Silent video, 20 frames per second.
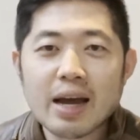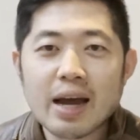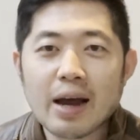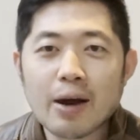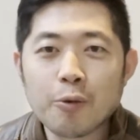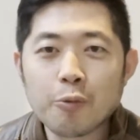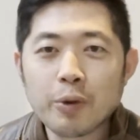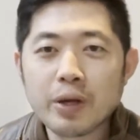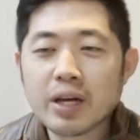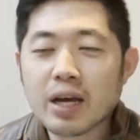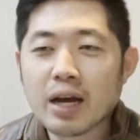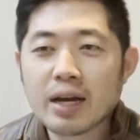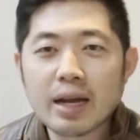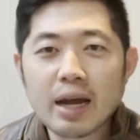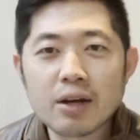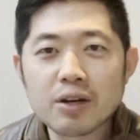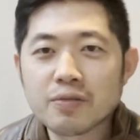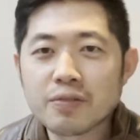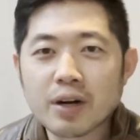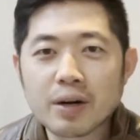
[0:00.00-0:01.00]
we got
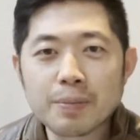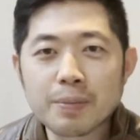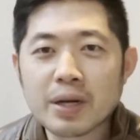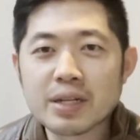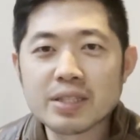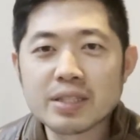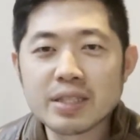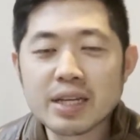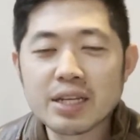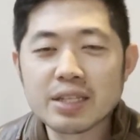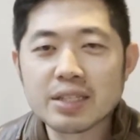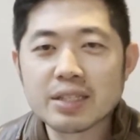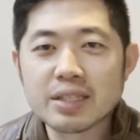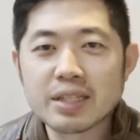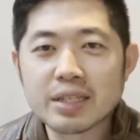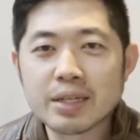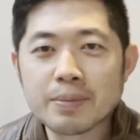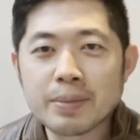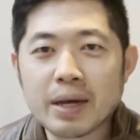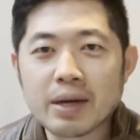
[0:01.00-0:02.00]
out of our presentation
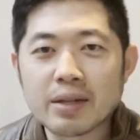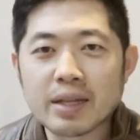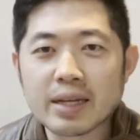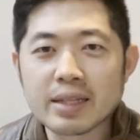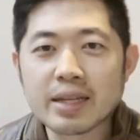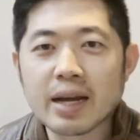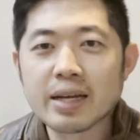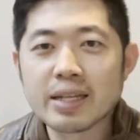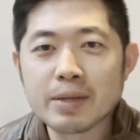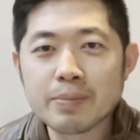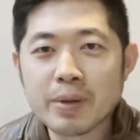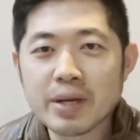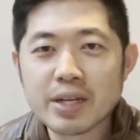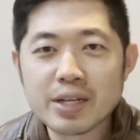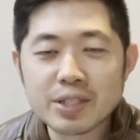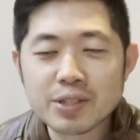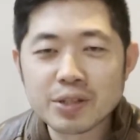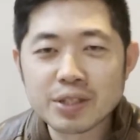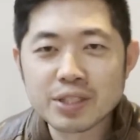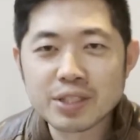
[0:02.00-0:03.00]
in about like 90
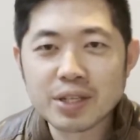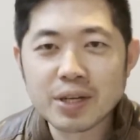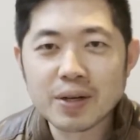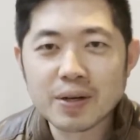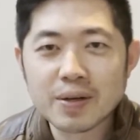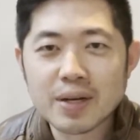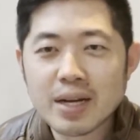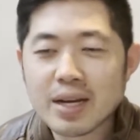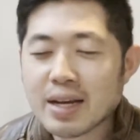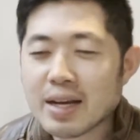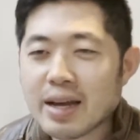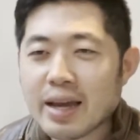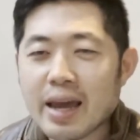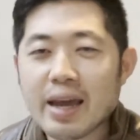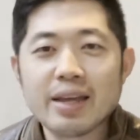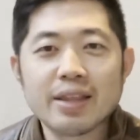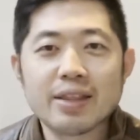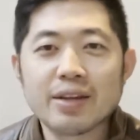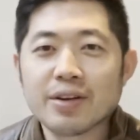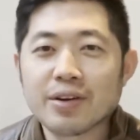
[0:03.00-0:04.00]
minutes or so.
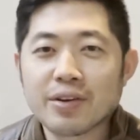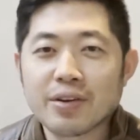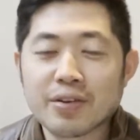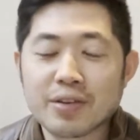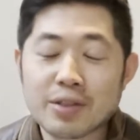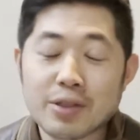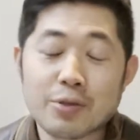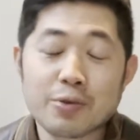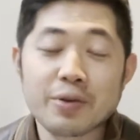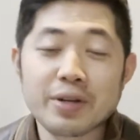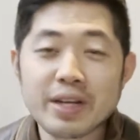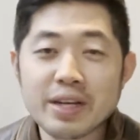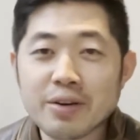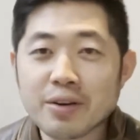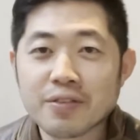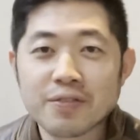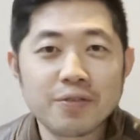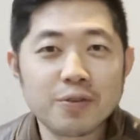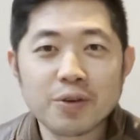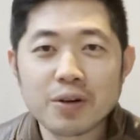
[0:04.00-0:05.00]
Hey, the 3
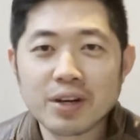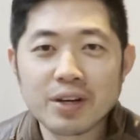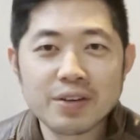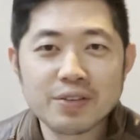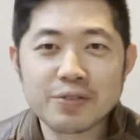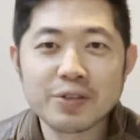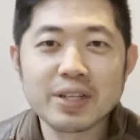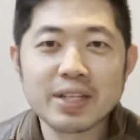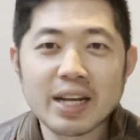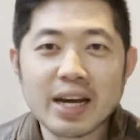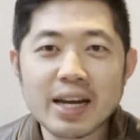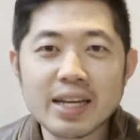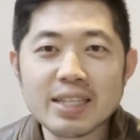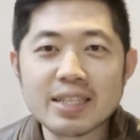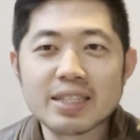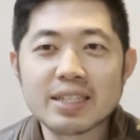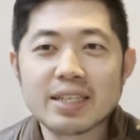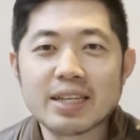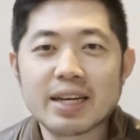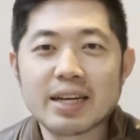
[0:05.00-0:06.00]
or 4 free
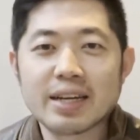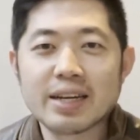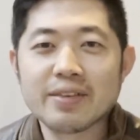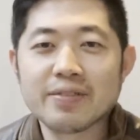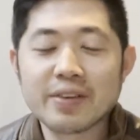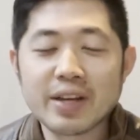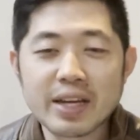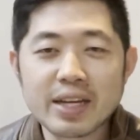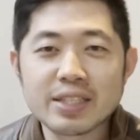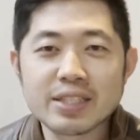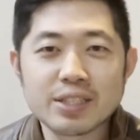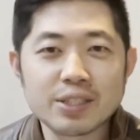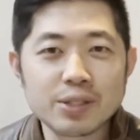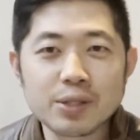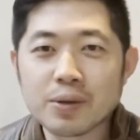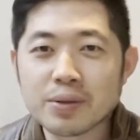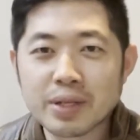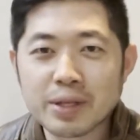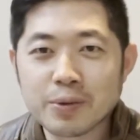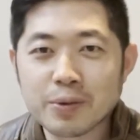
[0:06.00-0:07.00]
nights in Vegas is
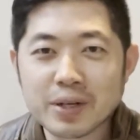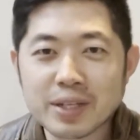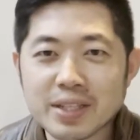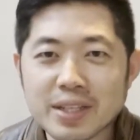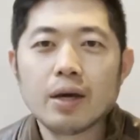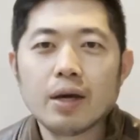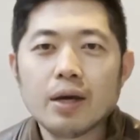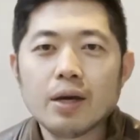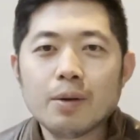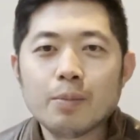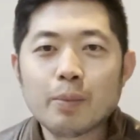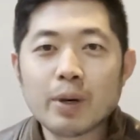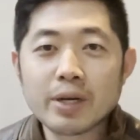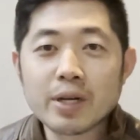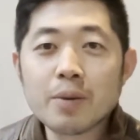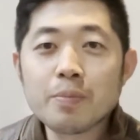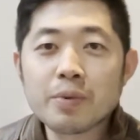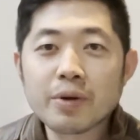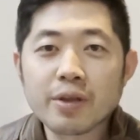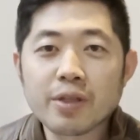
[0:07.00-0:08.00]
totally worth it. My
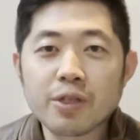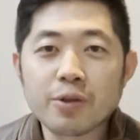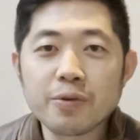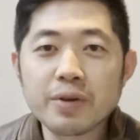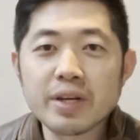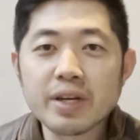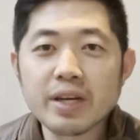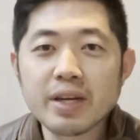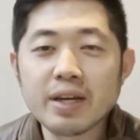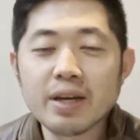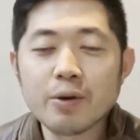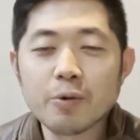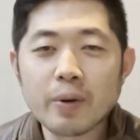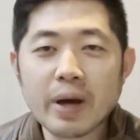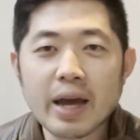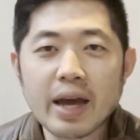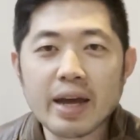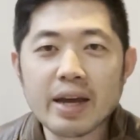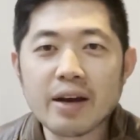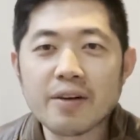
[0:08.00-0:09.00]
number 3
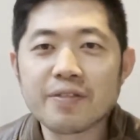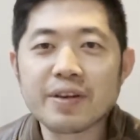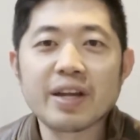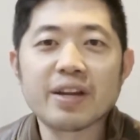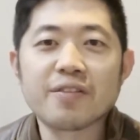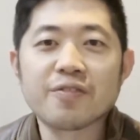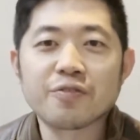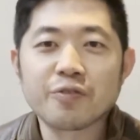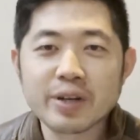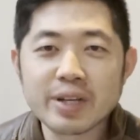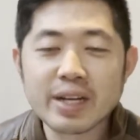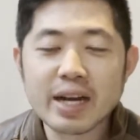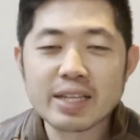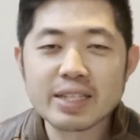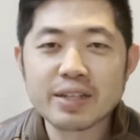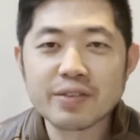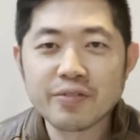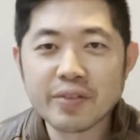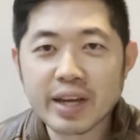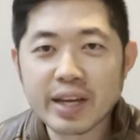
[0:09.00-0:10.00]
way of getting free
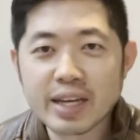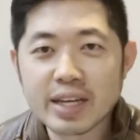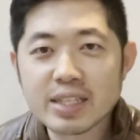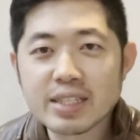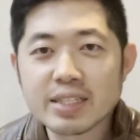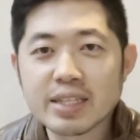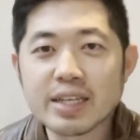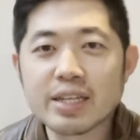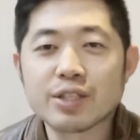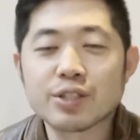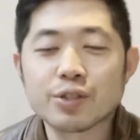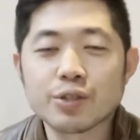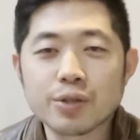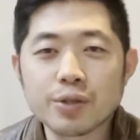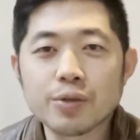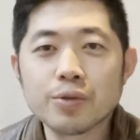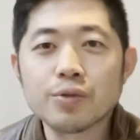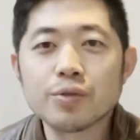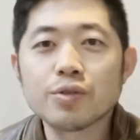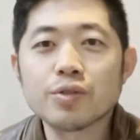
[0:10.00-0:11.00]
nights in Vegas is
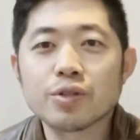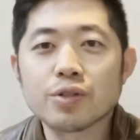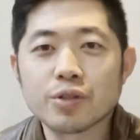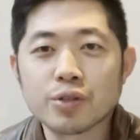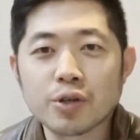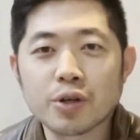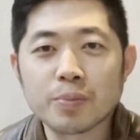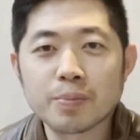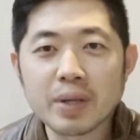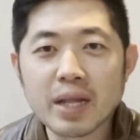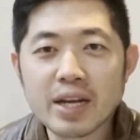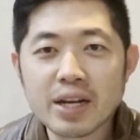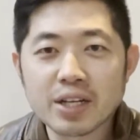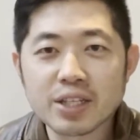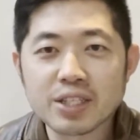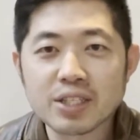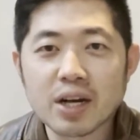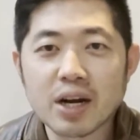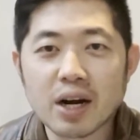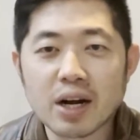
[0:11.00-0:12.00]
use your
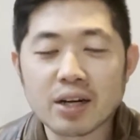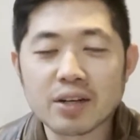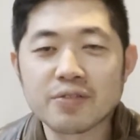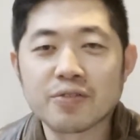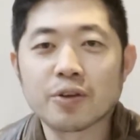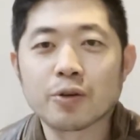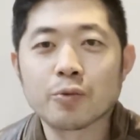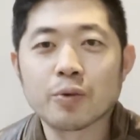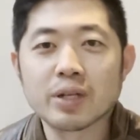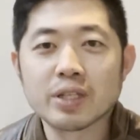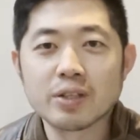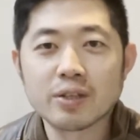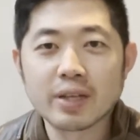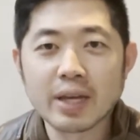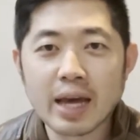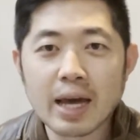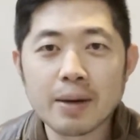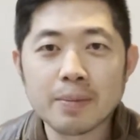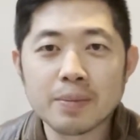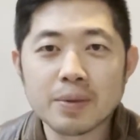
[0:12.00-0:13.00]
player's card for when you
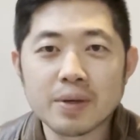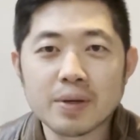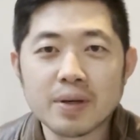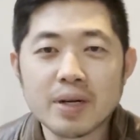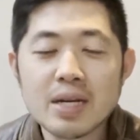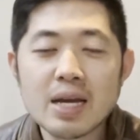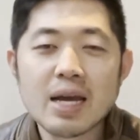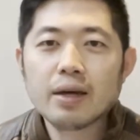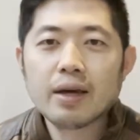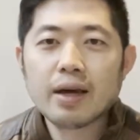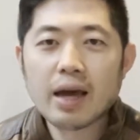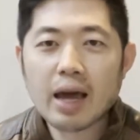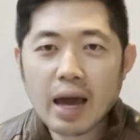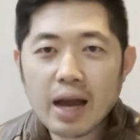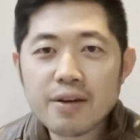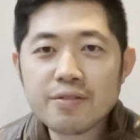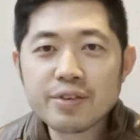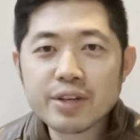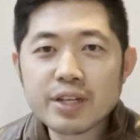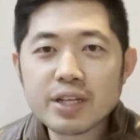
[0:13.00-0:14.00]
gamble.
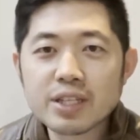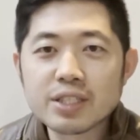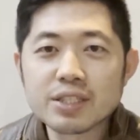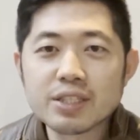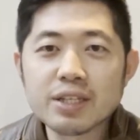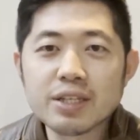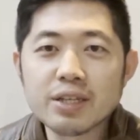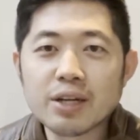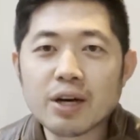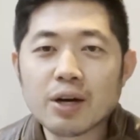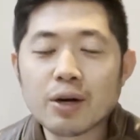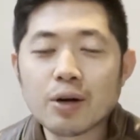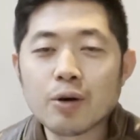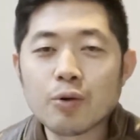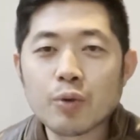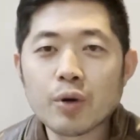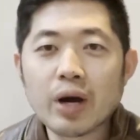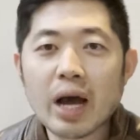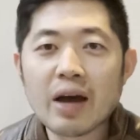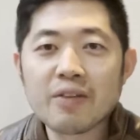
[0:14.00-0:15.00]
Every casino
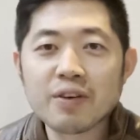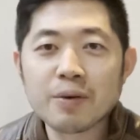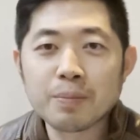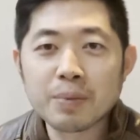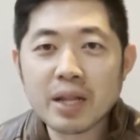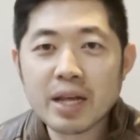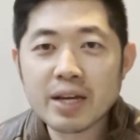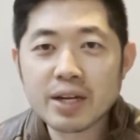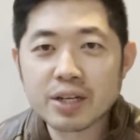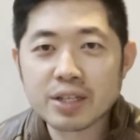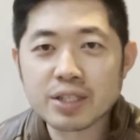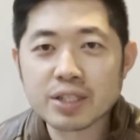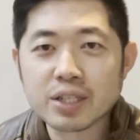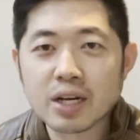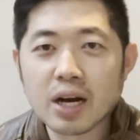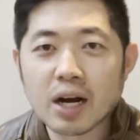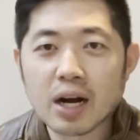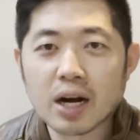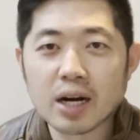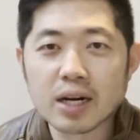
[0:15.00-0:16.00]
will have a player's
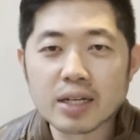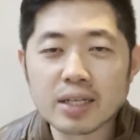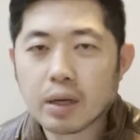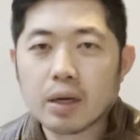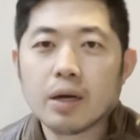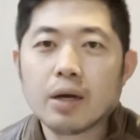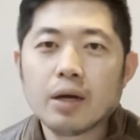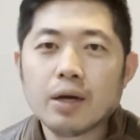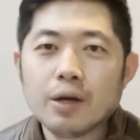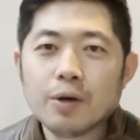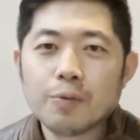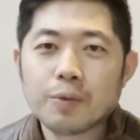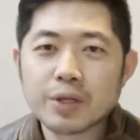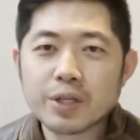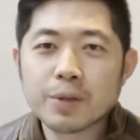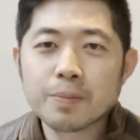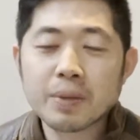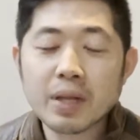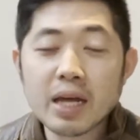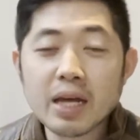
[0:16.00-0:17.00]
card. When
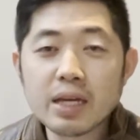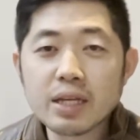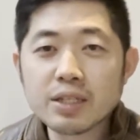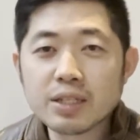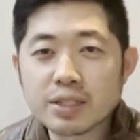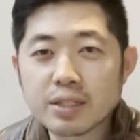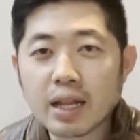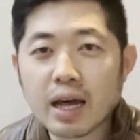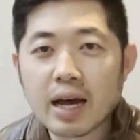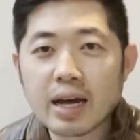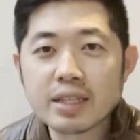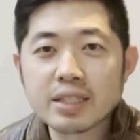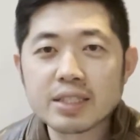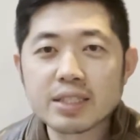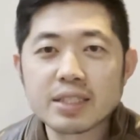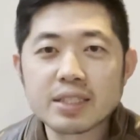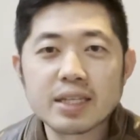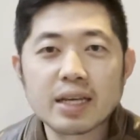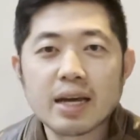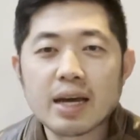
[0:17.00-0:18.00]
you're playing
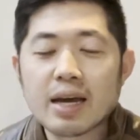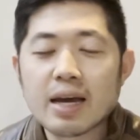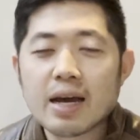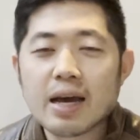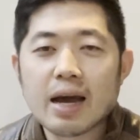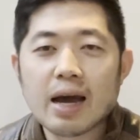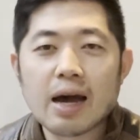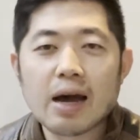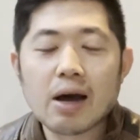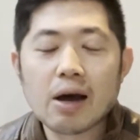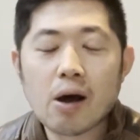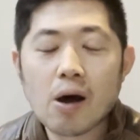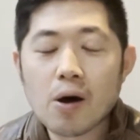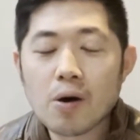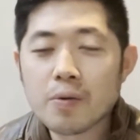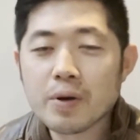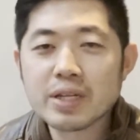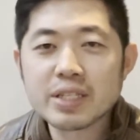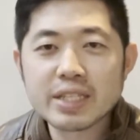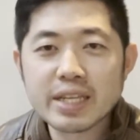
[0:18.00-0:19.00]
slots,
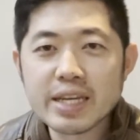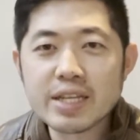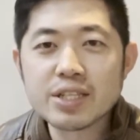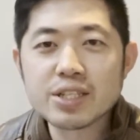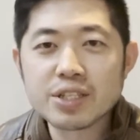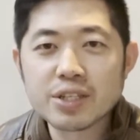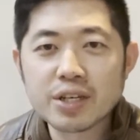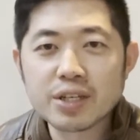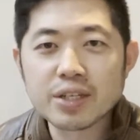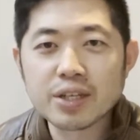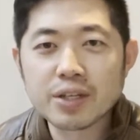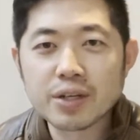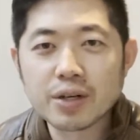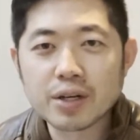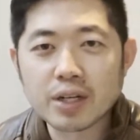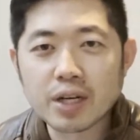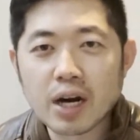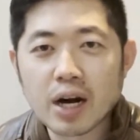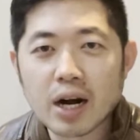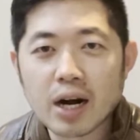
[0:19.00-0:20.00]
always insert
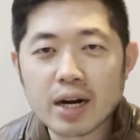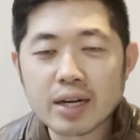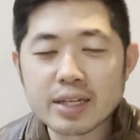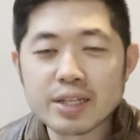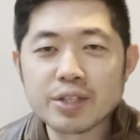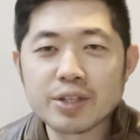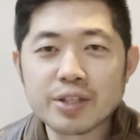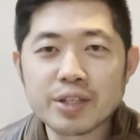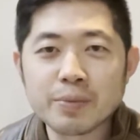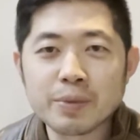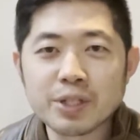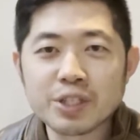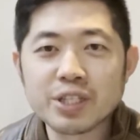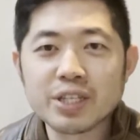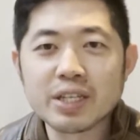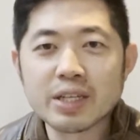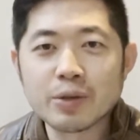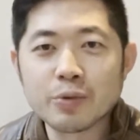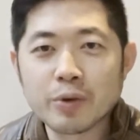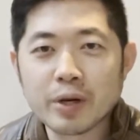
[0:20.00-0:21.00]
your card into the
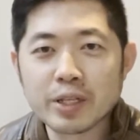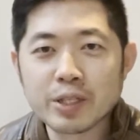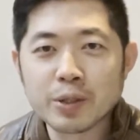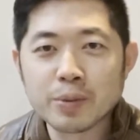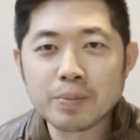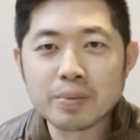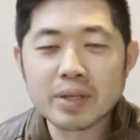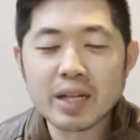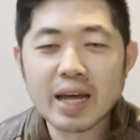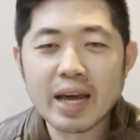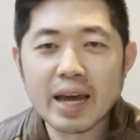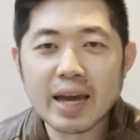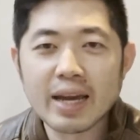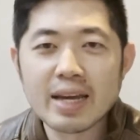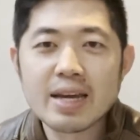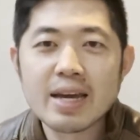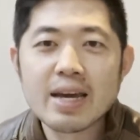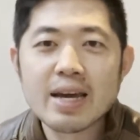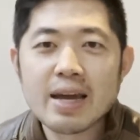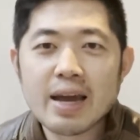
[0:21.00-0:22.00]
machine when you play,
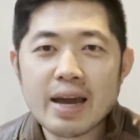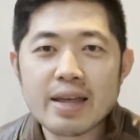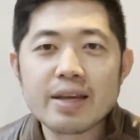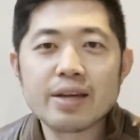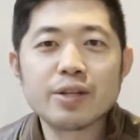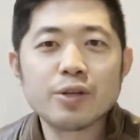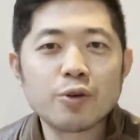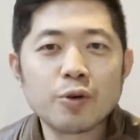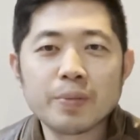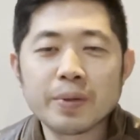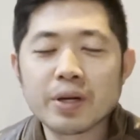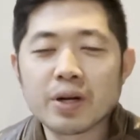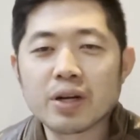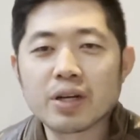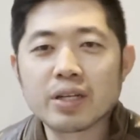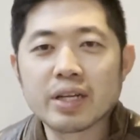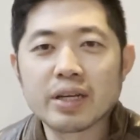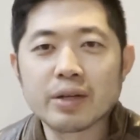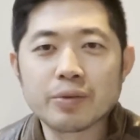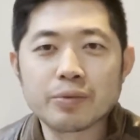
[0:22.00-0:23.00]
and then you will be
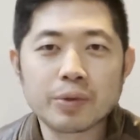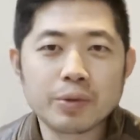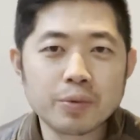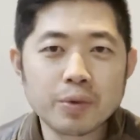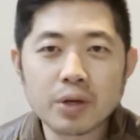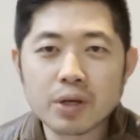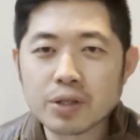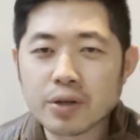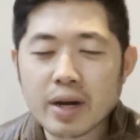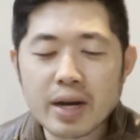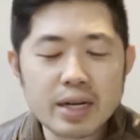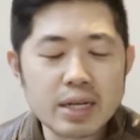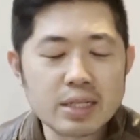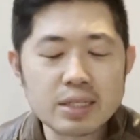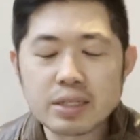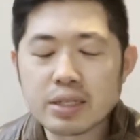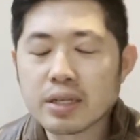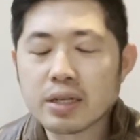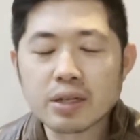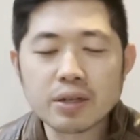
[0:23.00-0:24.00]
earning reward
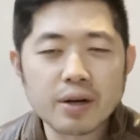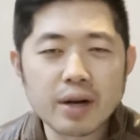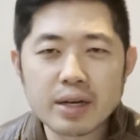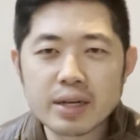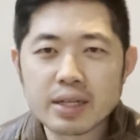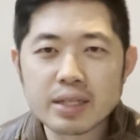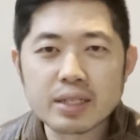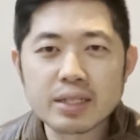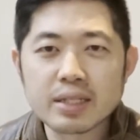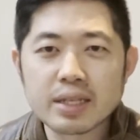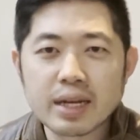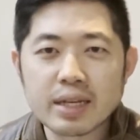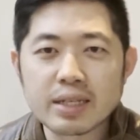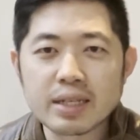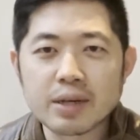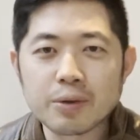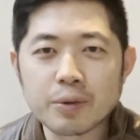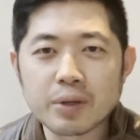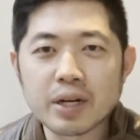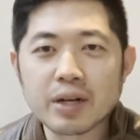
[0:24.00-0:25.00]
credits, tier credits
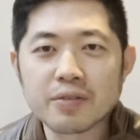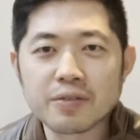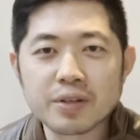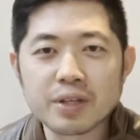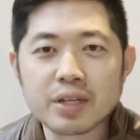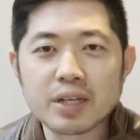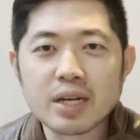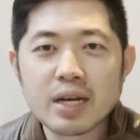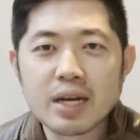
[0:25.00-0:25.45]
at whatever